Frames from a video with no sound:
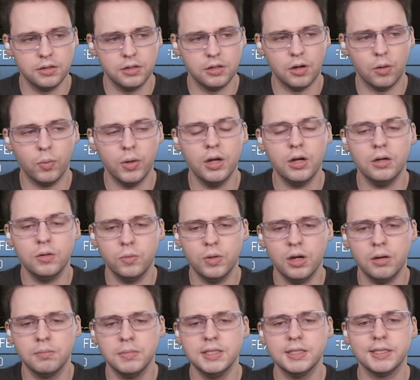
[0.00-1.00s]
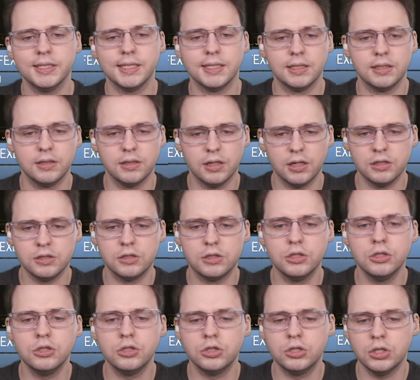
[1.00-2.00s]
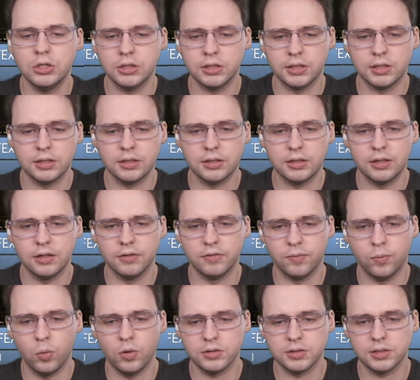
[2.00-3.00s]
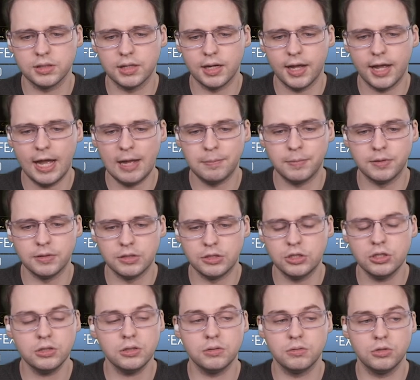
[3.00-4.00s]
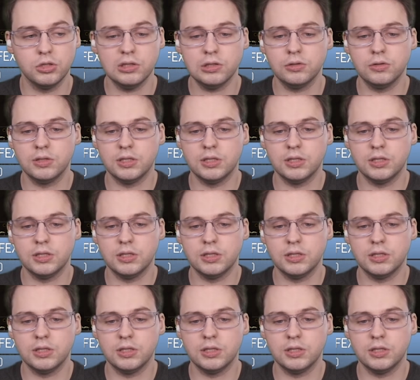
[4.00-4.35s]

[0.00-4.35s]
you know, we are missing a good chunk of what's going to happen just through